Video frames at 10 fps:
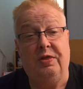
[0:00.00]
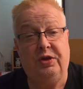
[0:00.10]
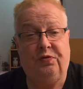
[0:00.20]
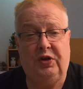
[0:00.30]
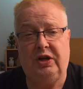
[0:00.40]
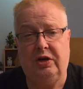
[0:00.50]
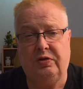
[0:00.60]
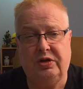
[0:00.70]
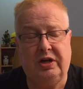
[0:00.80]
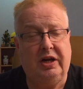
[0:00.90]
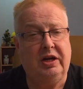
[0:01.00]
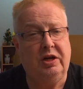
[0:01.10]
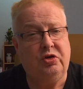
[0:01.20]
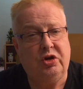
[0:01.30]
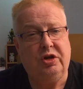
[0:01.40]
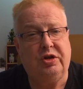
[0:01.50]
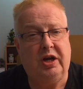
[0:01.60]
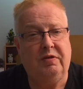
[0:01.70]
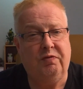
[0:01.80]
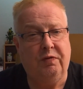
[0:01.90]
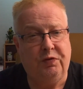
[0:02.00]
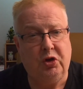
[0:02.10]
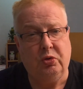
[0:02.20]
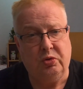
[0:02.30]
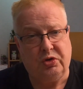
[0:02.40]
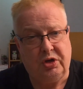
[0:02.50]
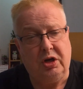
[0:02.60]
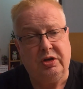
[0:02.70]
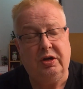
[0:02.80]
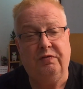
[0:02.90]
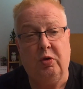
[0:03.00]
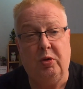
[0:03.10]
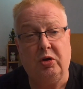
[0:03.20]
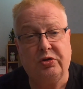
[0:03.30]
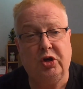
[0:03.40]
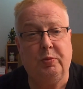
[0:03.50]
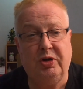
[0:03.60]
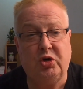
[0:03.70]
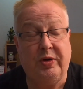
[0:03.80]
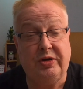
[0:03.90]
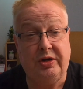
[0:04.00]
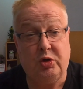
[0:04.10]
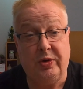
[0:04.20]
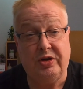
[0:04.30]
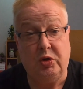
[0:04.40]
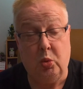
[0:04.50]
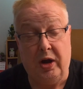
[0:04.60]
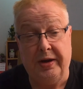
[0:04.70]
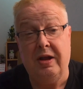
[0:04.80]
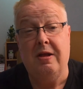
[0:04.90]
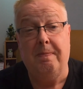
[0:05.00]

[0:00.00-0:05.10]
This video today is just a review starting from October 2021,